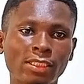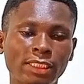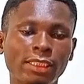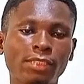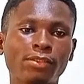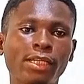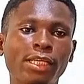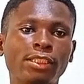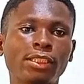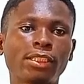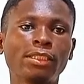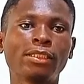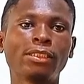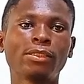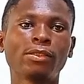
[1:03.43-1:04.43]

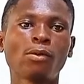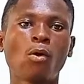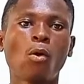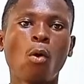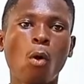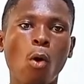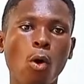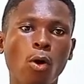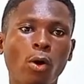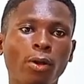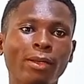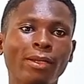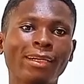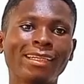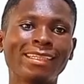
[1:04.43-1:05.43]
consideration
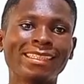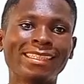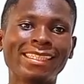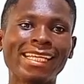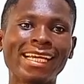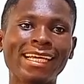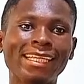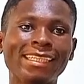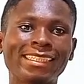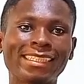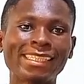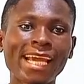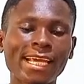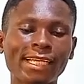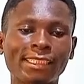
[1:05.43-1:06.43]
on the
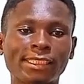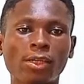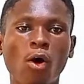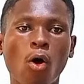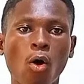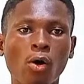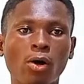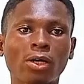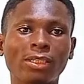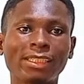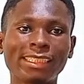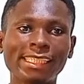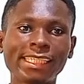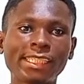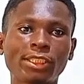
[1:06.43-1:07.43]
state or
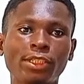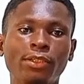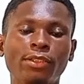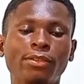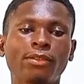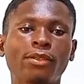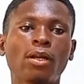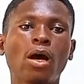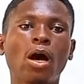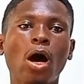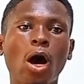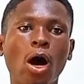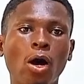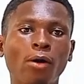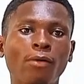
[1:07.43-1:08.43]
condition
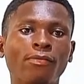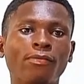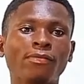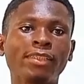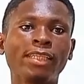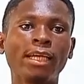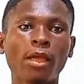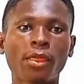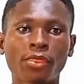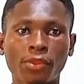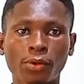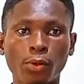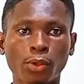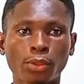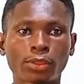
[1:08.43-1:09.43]
of the
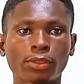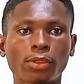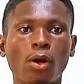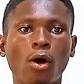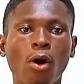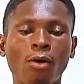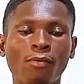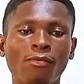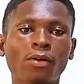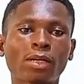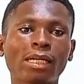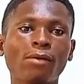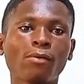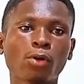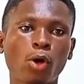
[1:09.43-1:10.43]
throat or
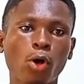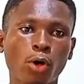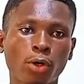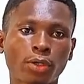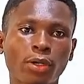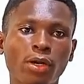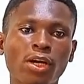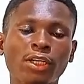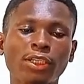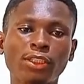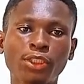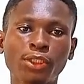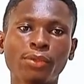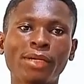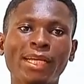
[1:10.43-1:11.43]
vocal cord
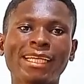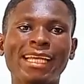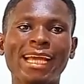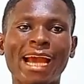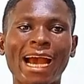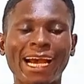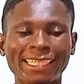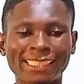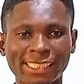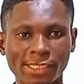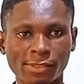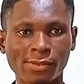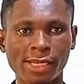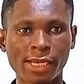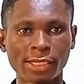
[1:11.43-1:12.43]
during the
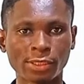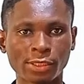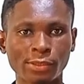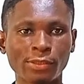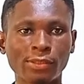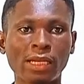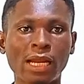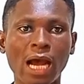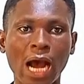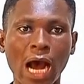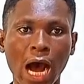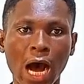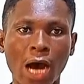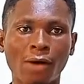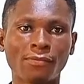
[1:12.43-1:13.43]
articulation
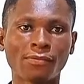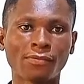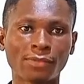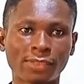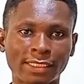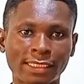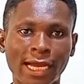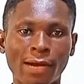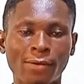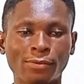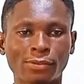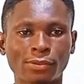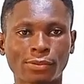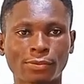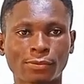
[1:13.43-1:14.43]
of
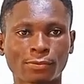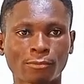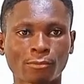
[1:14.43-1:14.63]
sounds.